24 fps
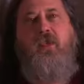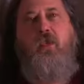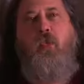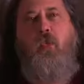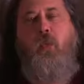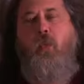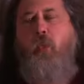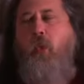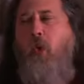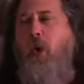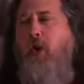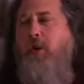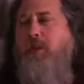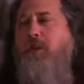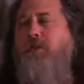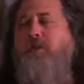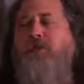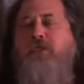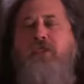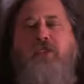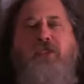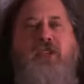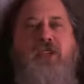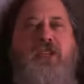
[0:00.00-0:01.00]
One
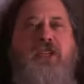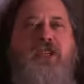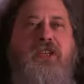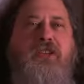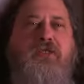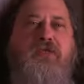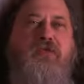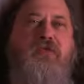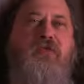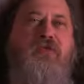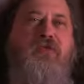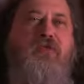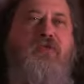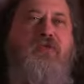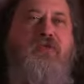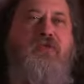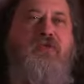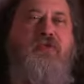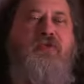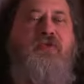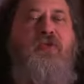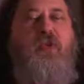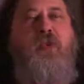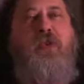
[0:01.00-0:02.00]
of the
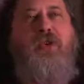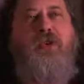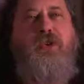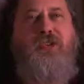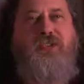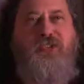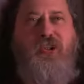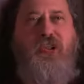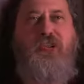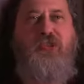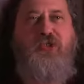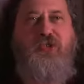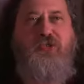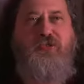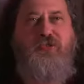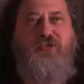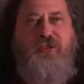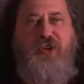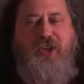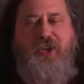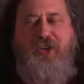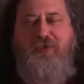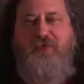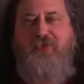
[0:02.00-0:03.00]
4 essential
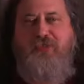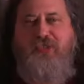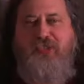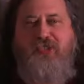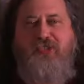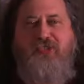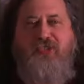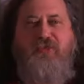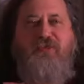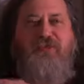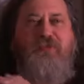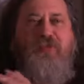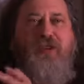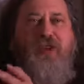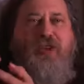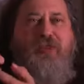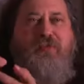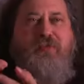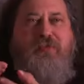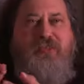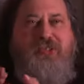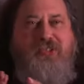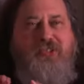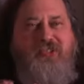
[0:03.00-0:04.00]
freedoms is the
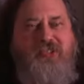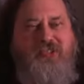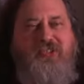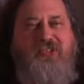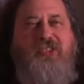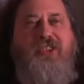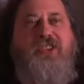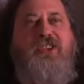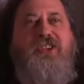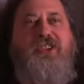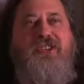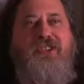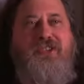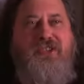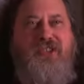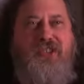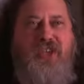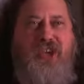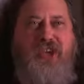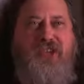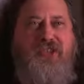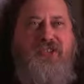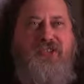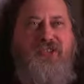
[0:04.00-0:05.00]
freedom to study and
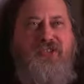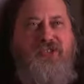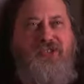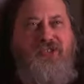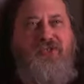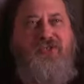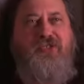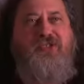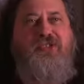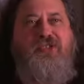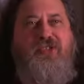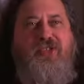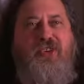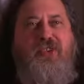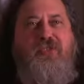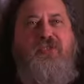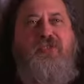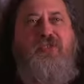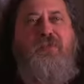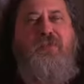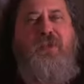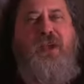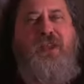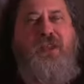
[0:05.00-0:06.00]
change the source code
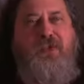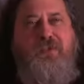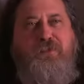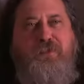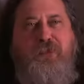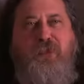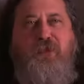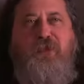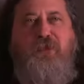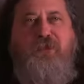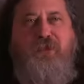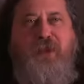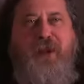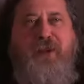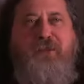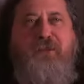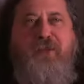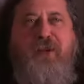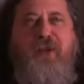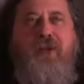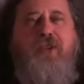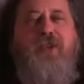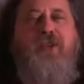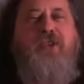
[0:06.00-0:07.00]
to make the program
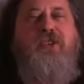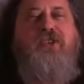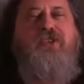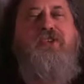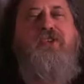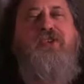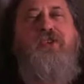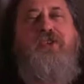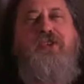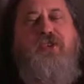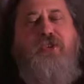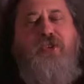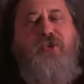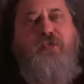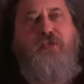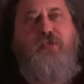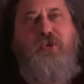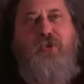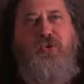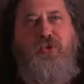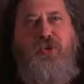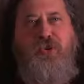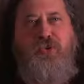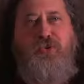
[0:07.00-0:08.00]
do your
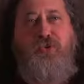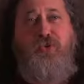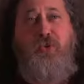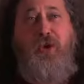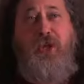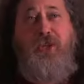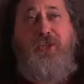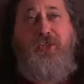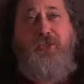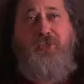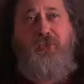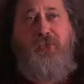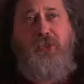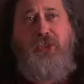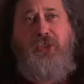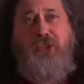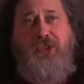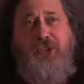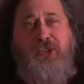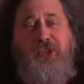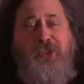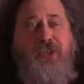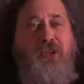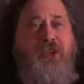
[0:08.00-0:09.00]
computing the way you
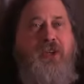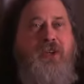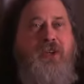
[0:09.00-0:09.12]
wish.